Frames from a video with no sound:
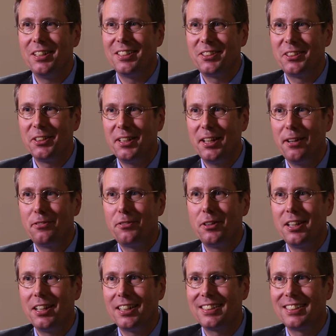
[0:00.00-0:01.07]
It's good to have
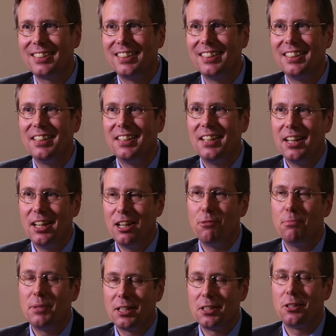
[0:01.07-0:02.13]
critics
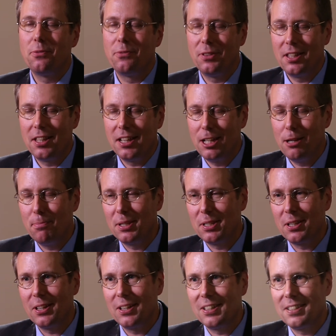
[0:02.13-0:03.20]
because hopefully they keep
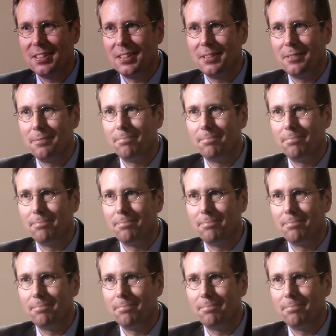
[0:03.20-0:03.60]
us honest.